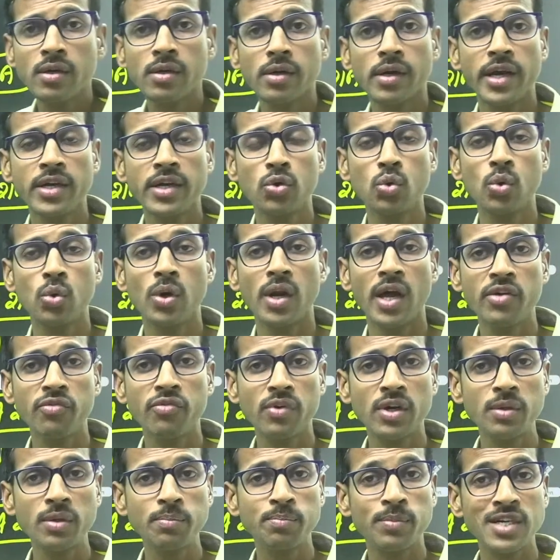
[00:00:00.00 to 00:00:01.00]
Right to life
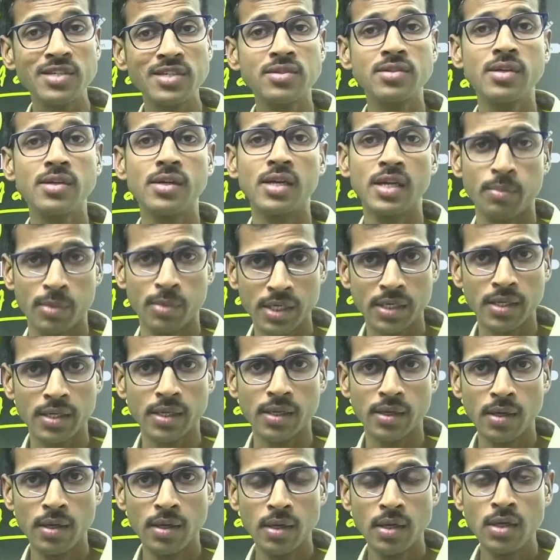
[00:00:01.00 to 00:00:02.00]
and personal liberty.
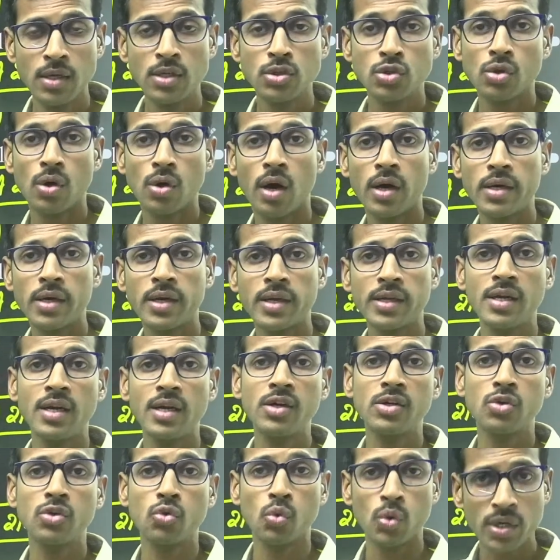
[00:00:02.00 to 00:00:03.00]
So Article
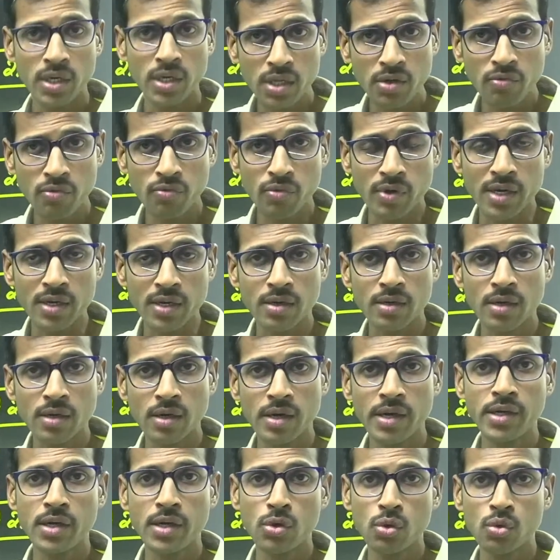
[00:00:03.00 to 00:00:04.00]
21
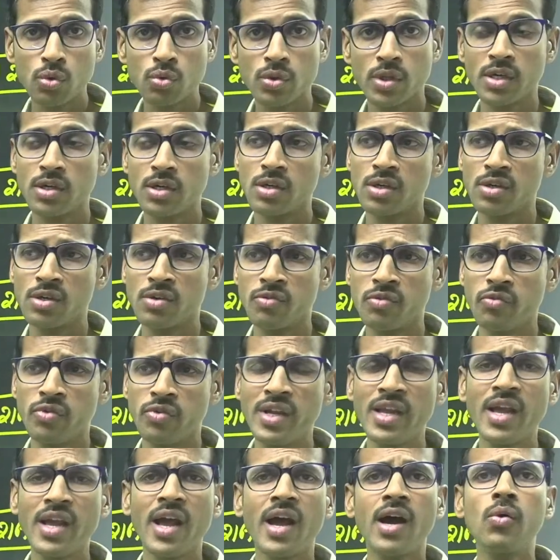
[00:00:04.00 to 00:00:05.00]
related to that, we
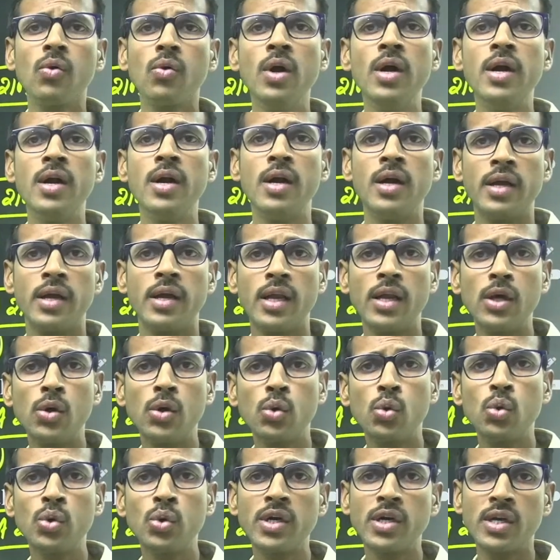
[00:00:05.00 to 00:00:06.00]
have
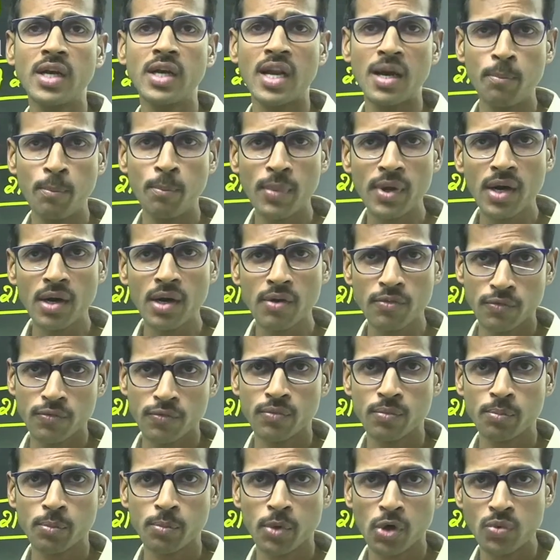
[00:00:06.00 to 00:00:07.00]
included number of
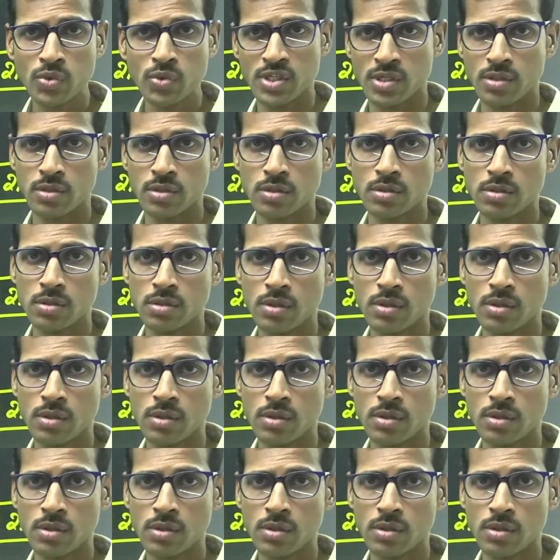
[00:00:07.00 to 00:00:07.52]
provisions.